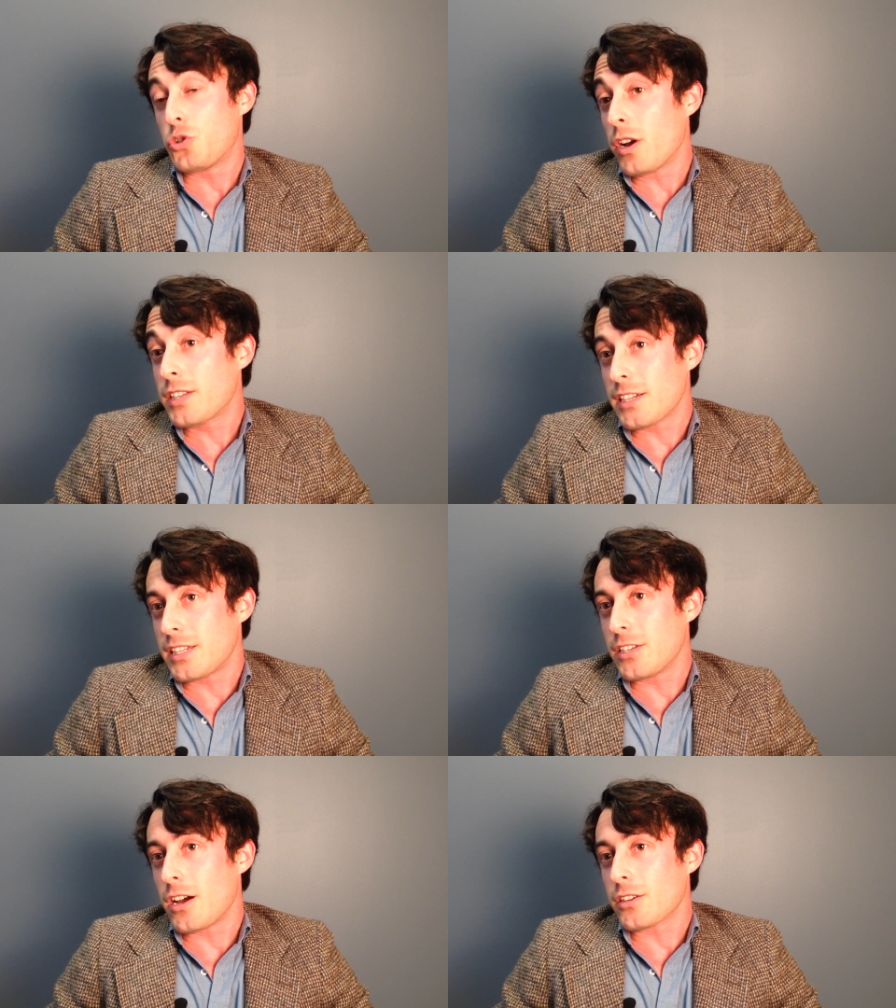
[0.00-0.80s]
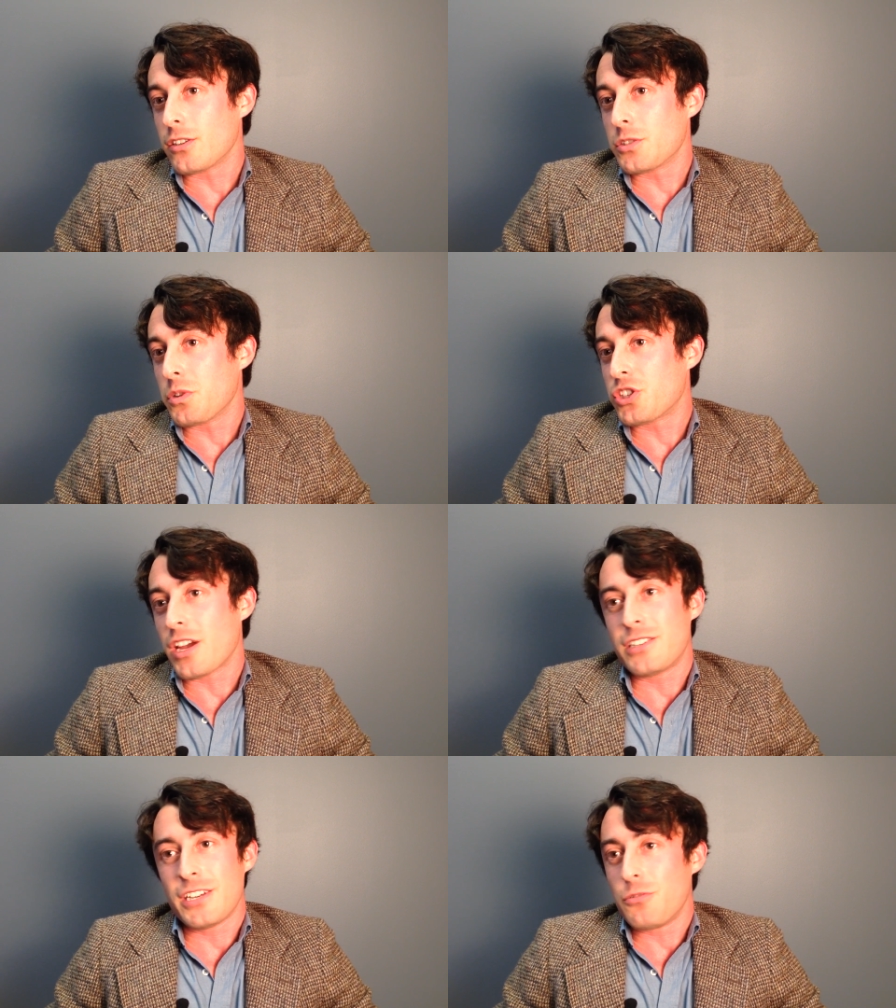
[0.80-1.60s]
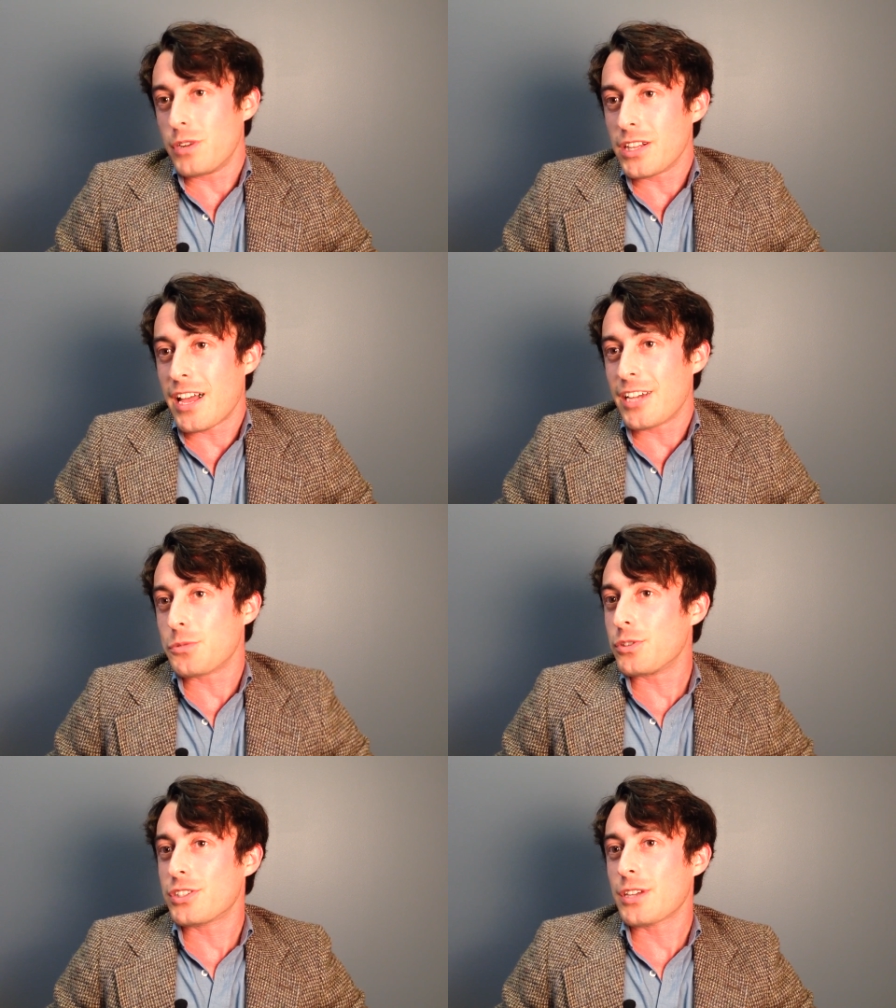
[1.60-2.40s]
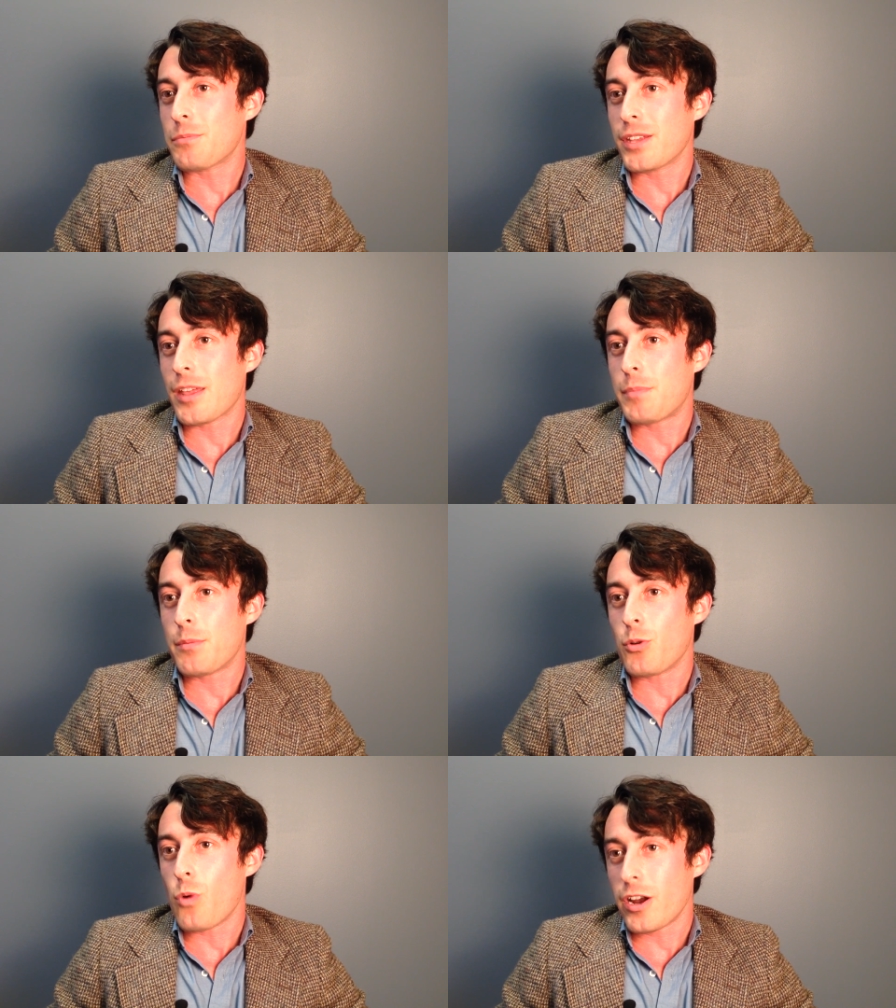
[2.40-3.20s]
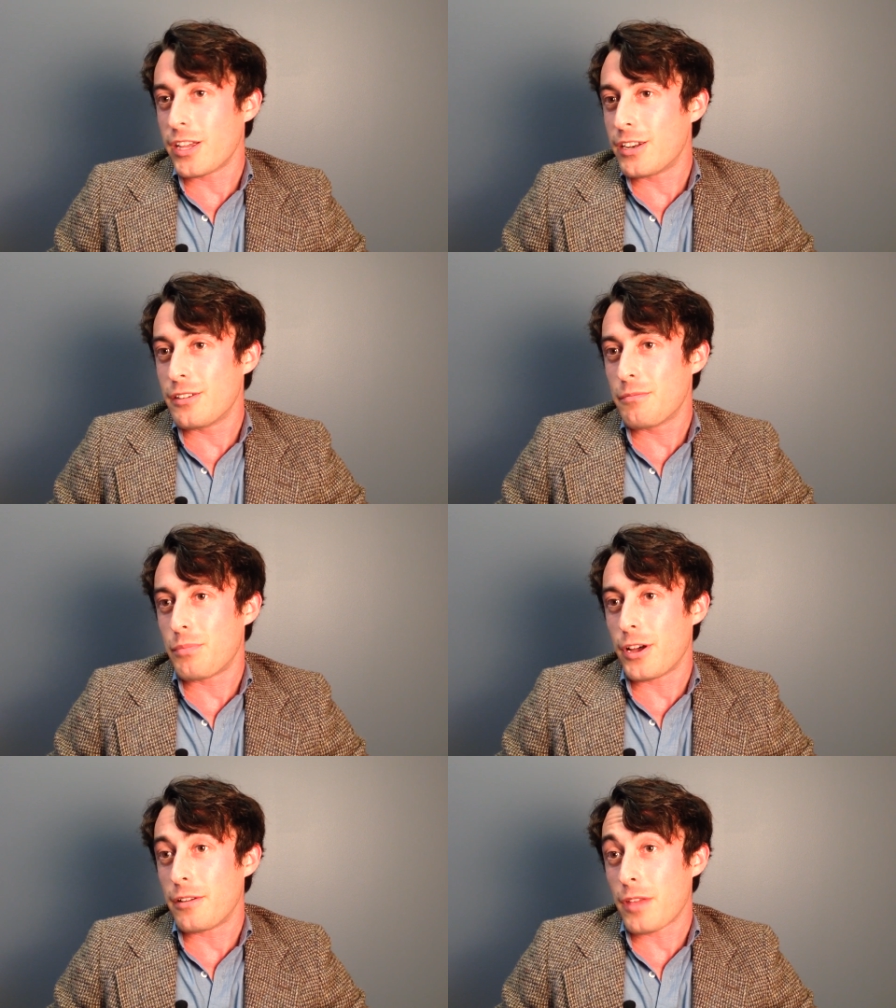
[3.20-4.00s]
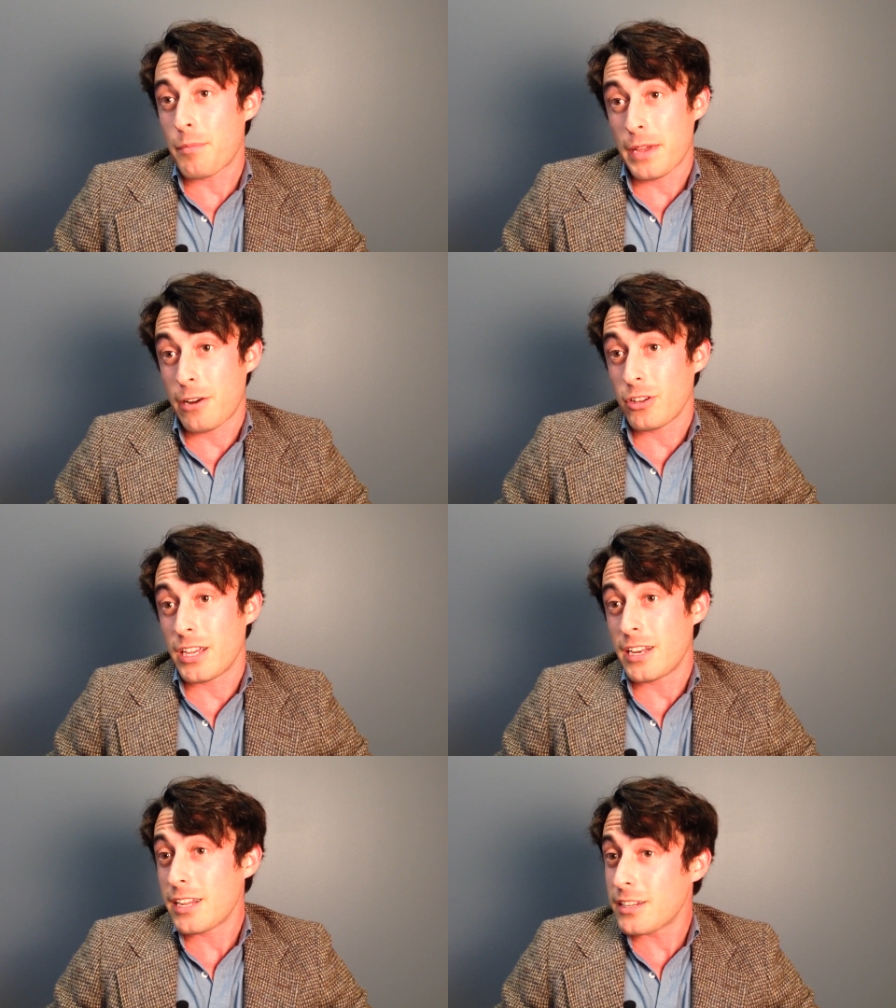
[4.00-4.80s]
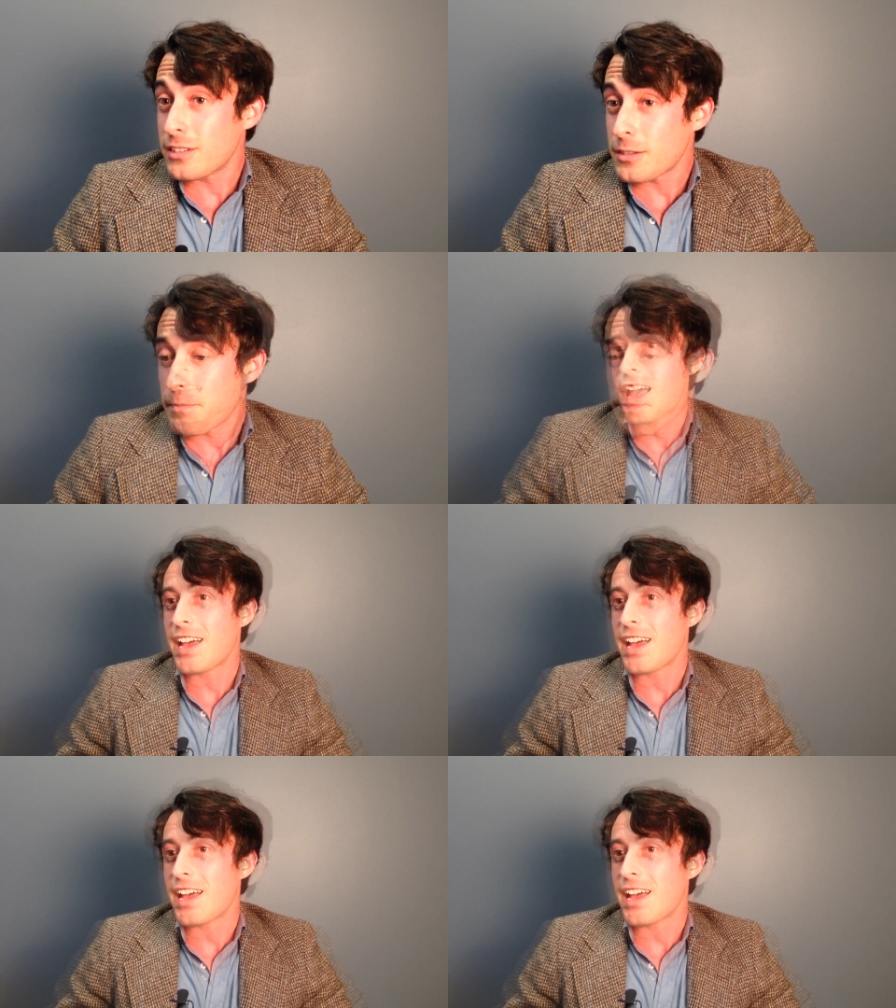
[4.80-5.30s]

drug testing doctors, which I didn't realize was something that people wanted, but apparently it is.